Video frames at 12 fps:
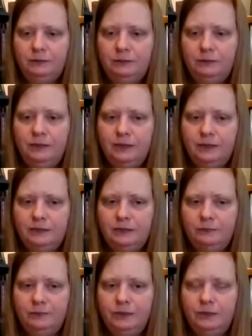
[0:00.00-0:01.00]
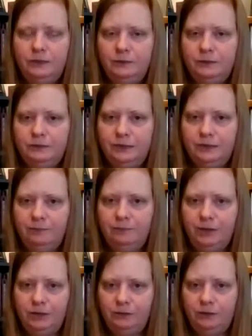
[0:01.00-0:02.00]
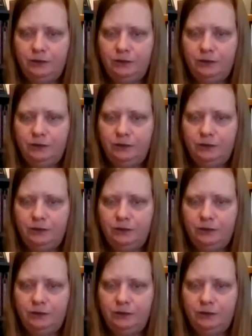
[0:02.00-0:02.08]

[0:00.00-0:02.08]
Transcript: next thing we can do is then compare the